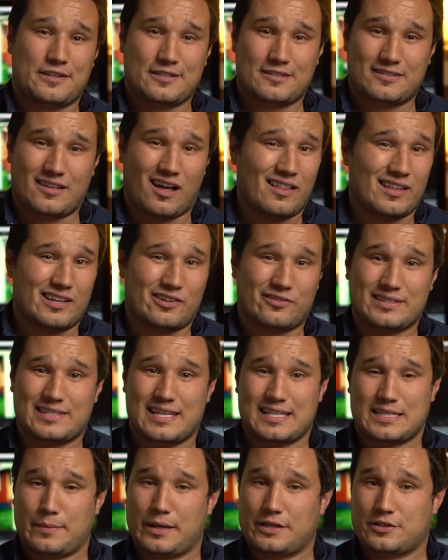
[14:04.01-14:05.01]
to install it. it. only
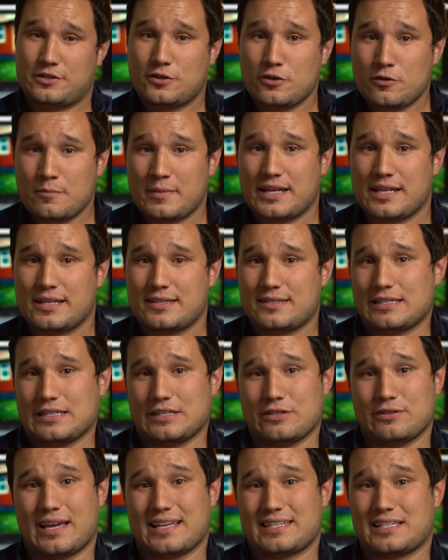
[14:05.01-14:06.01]
takes about two minutes
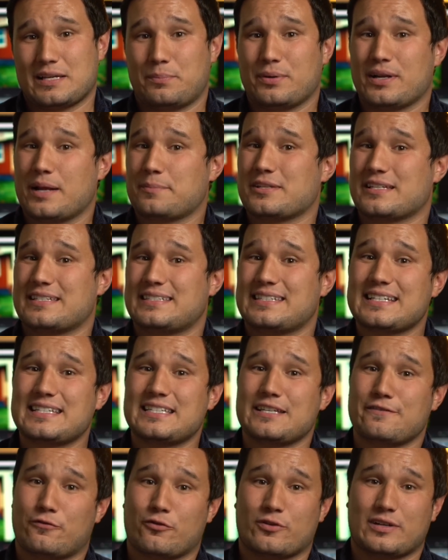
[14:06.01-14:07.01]
and you guys can put up to
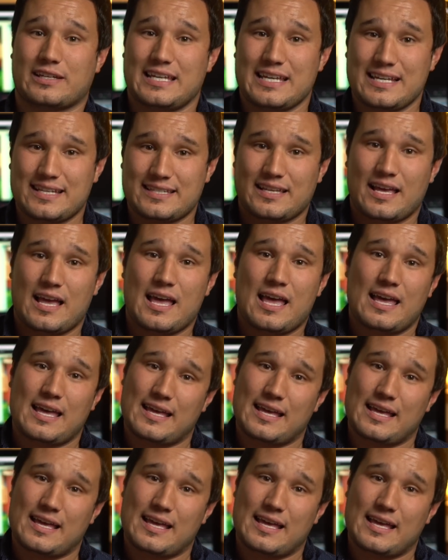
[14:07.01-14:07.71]
64 gigs.